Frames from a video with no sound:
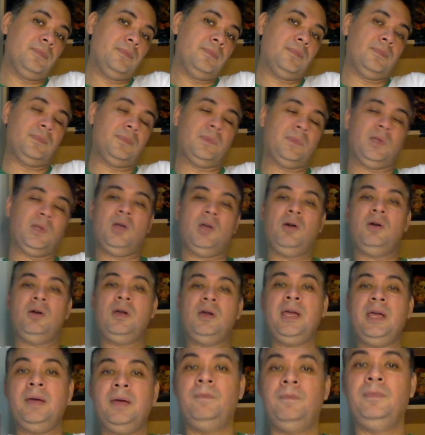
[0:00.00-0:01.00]
Okay,
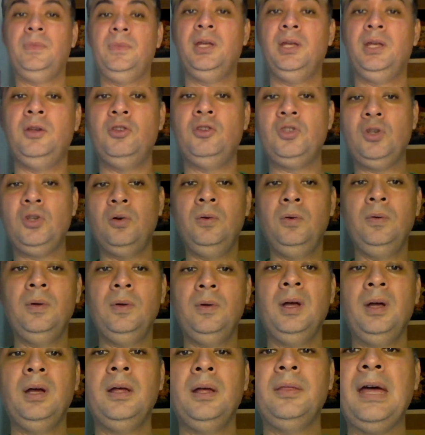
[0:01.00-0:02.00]
so
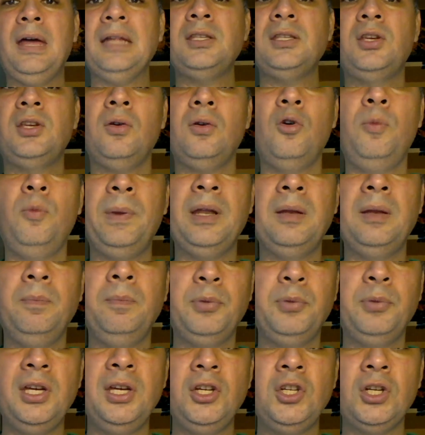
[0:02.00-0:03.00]
that's your open
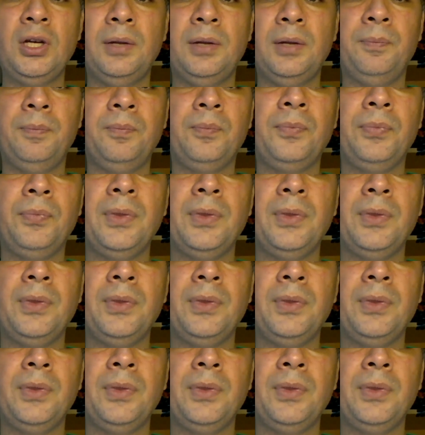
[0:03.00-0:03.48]
position.